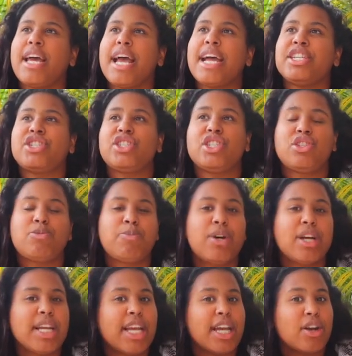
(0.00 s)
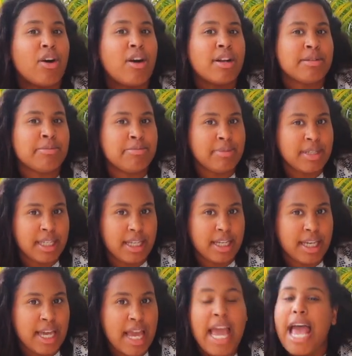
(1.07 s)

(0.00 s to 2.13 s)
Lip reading: and she's putting it on me.